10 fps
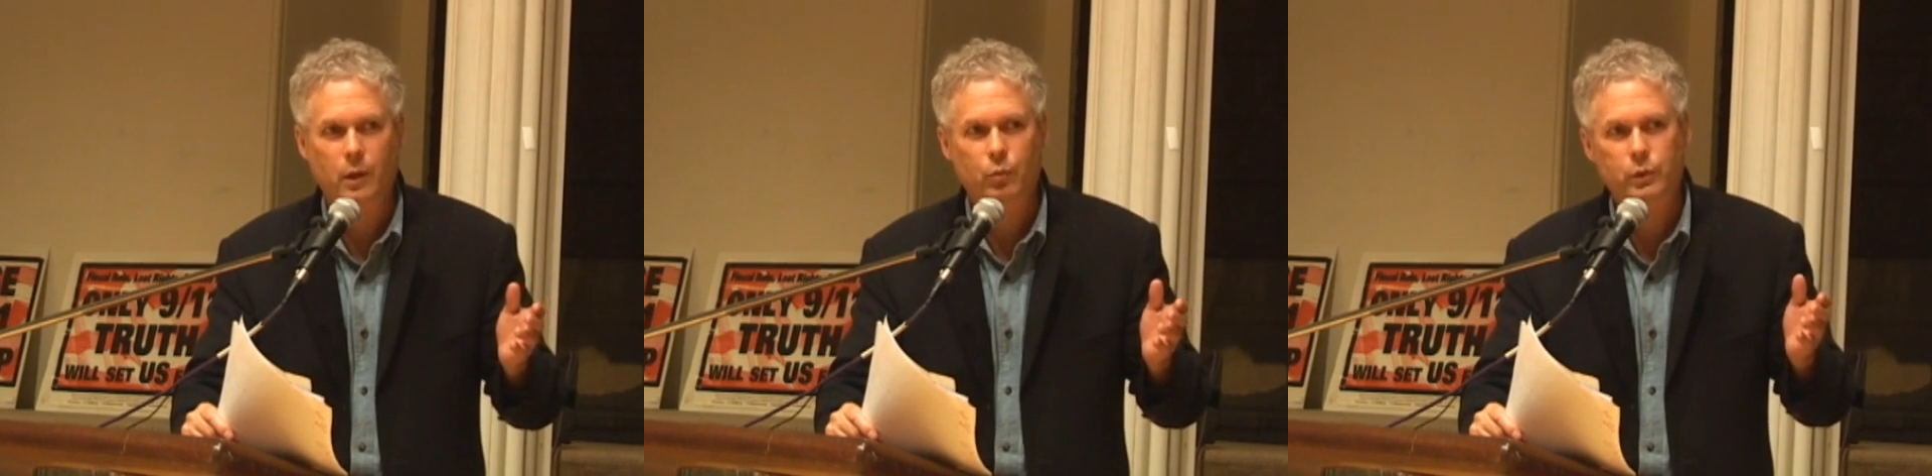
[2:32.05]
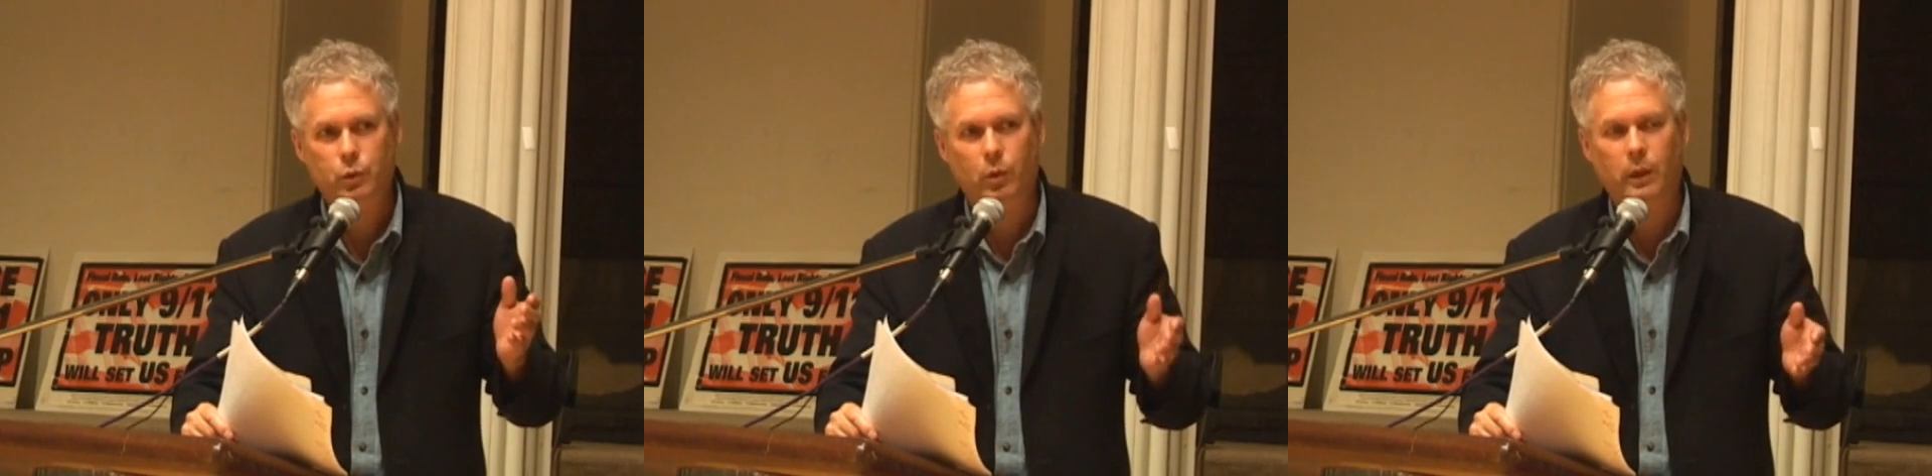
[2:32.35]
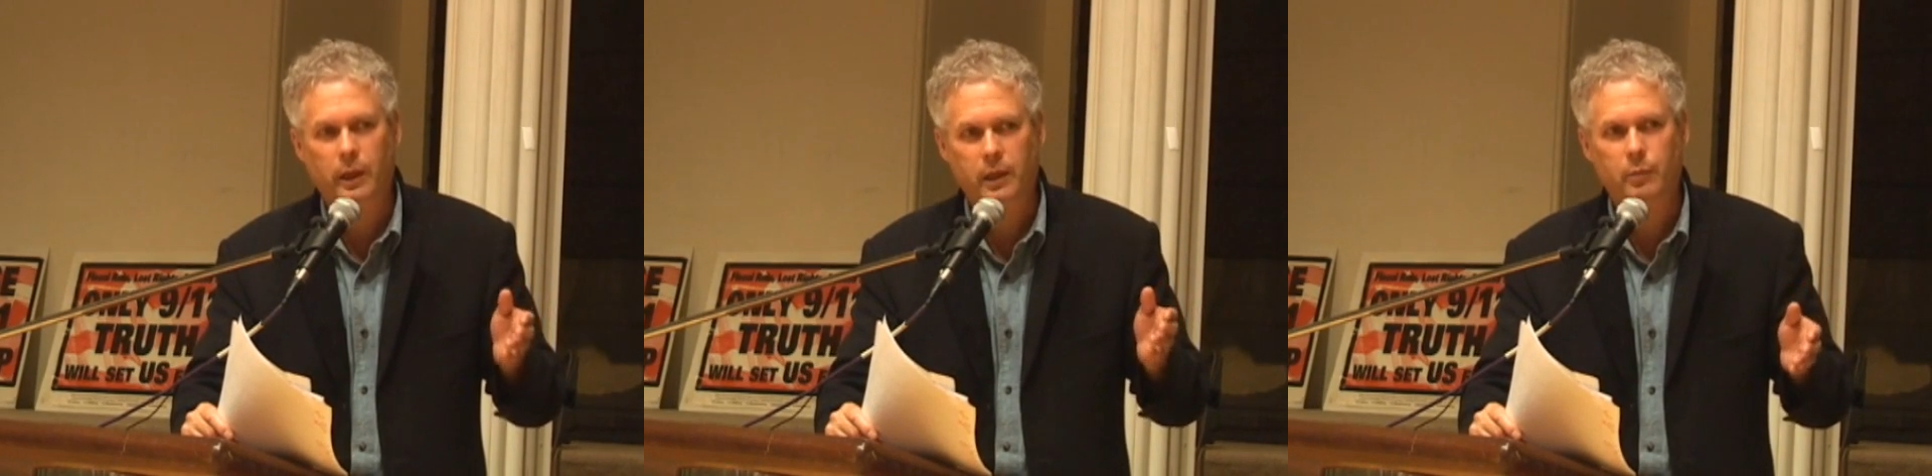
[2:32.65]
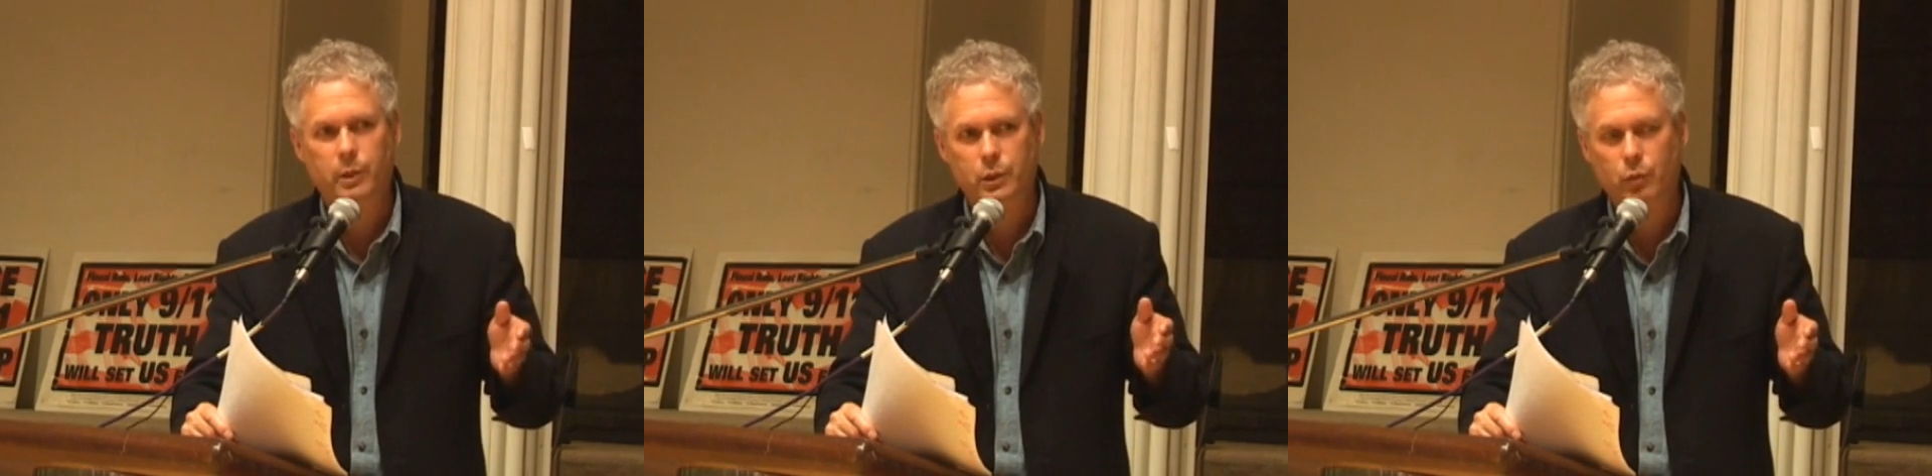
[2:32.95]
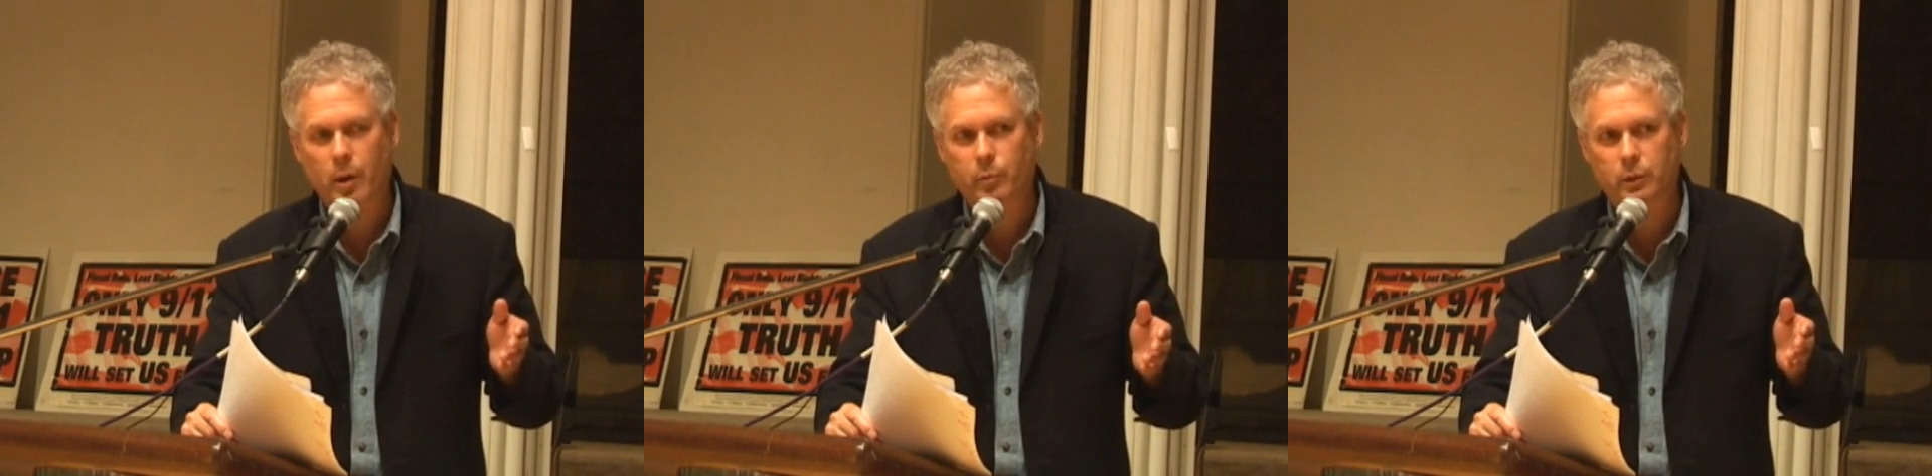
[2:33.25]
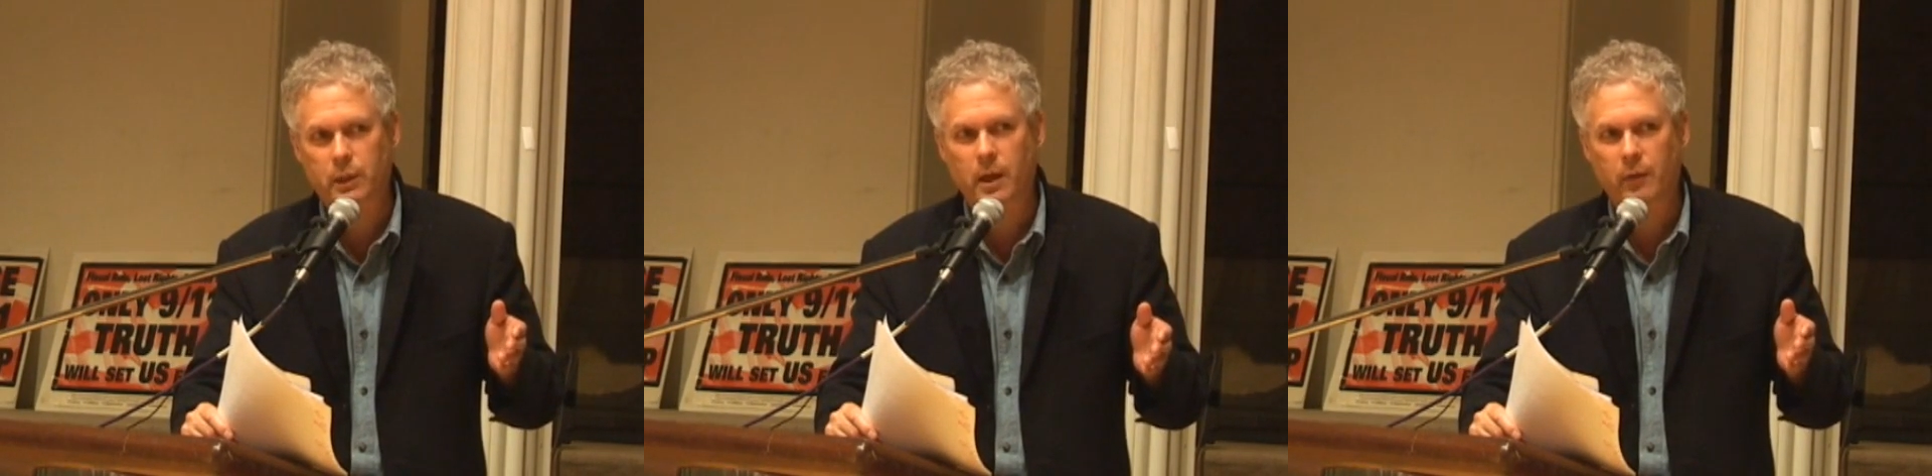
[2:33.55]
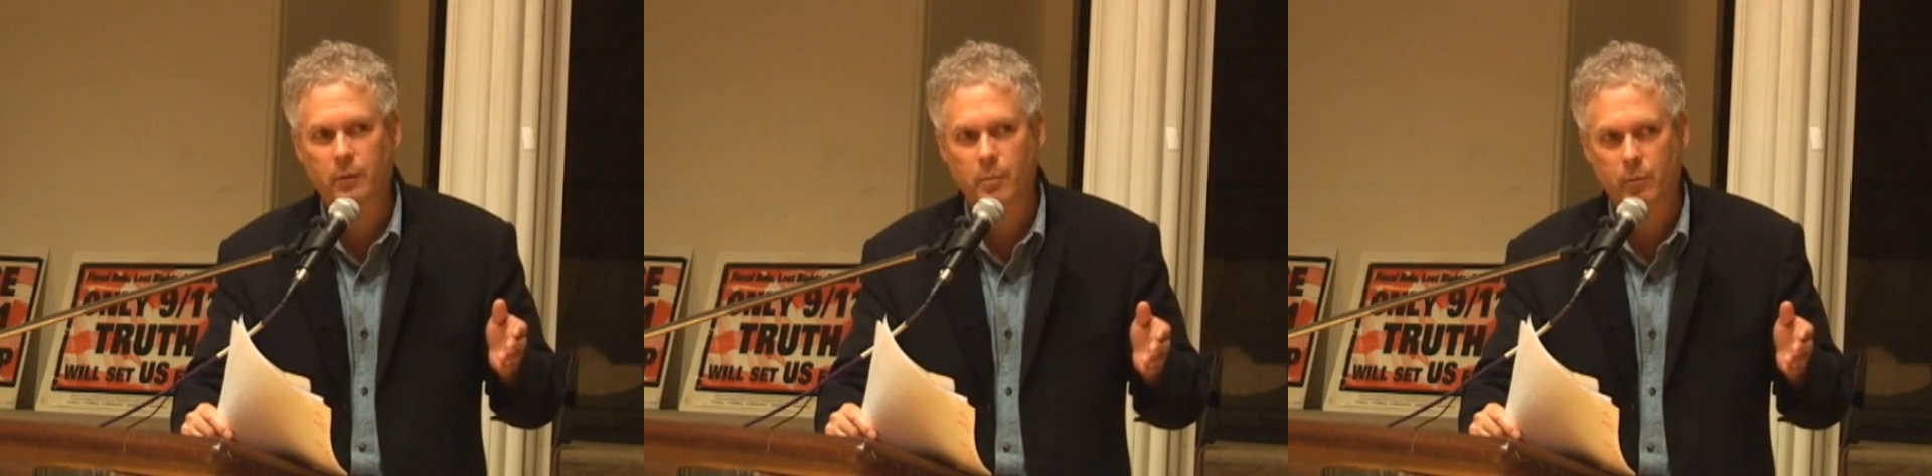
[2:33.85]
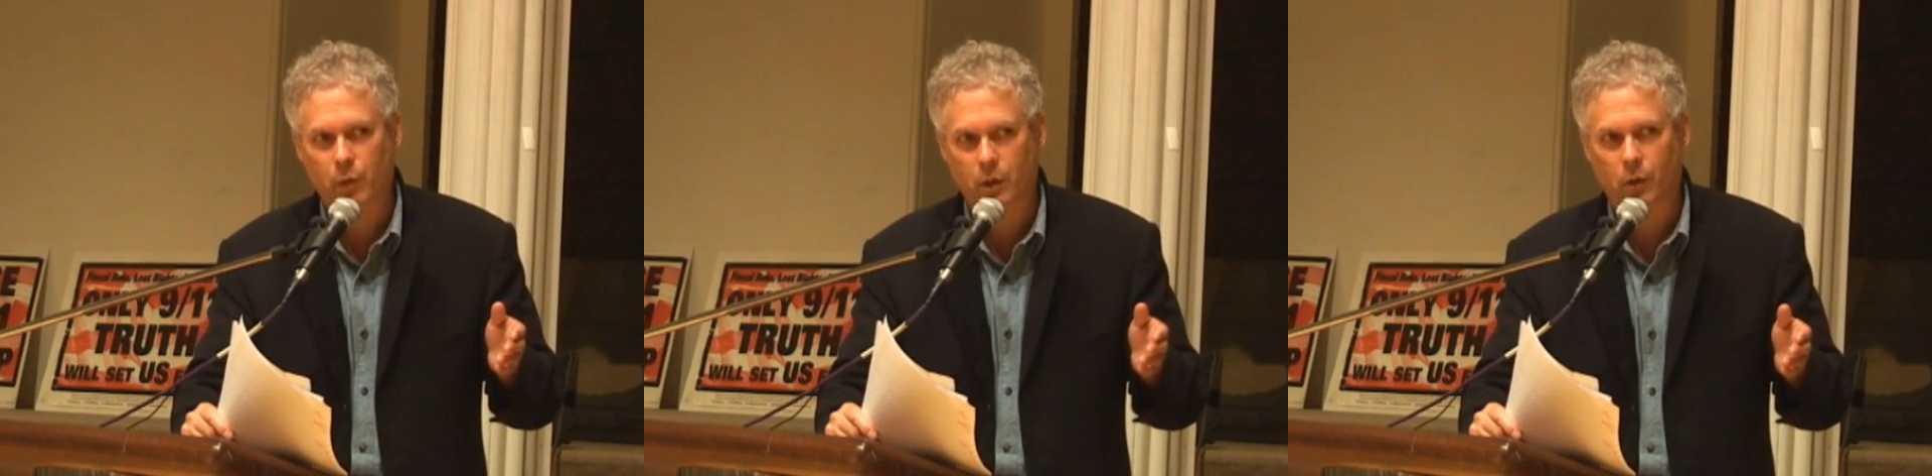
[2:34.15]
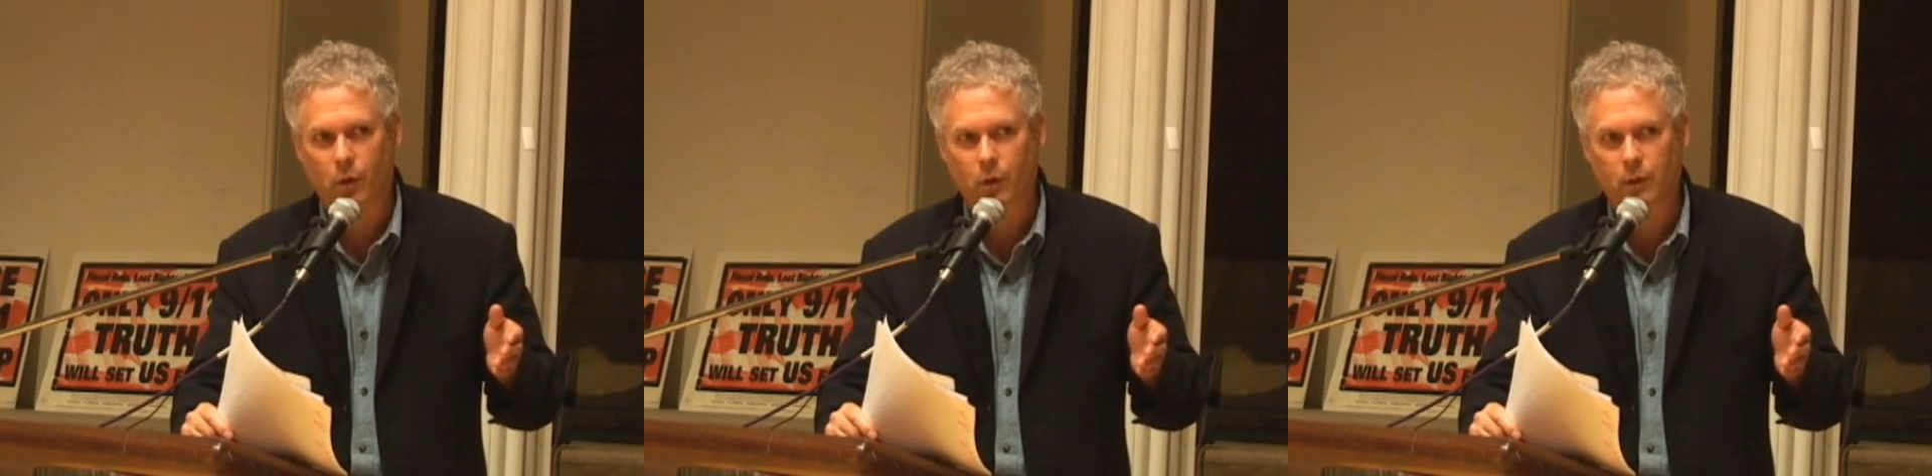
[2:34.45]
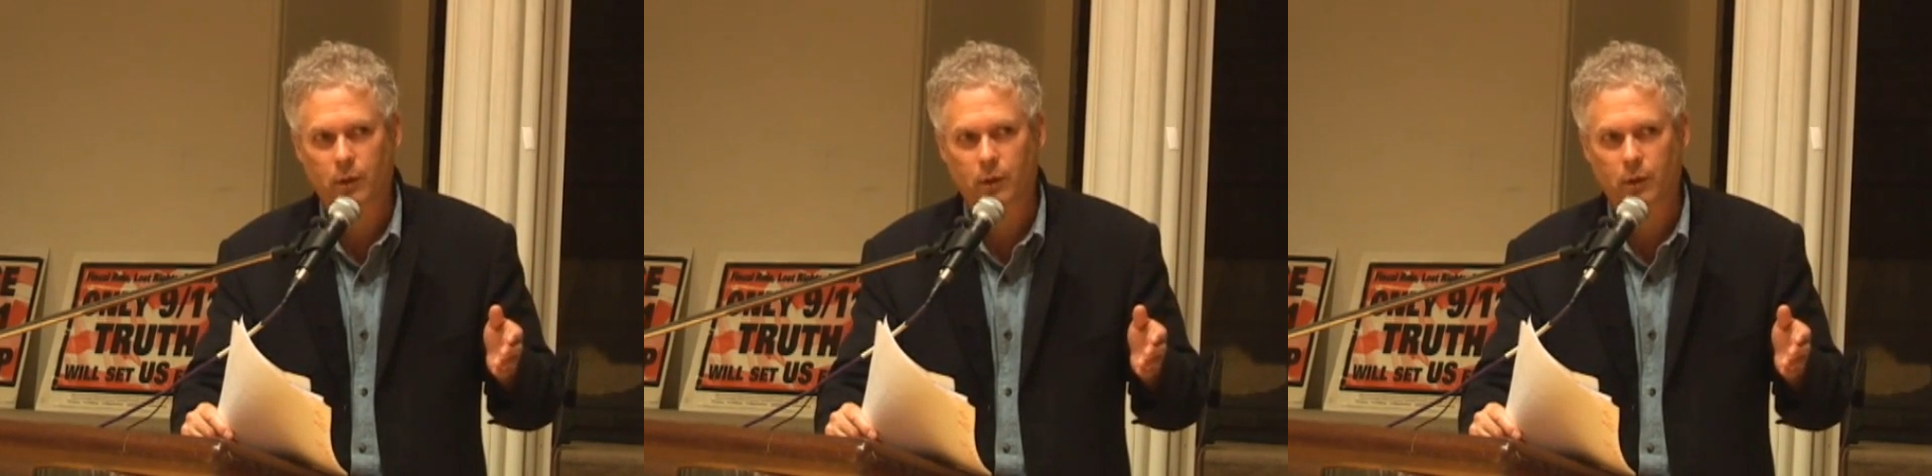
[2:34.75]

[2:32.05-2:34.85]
which will later be swept down the memory hole.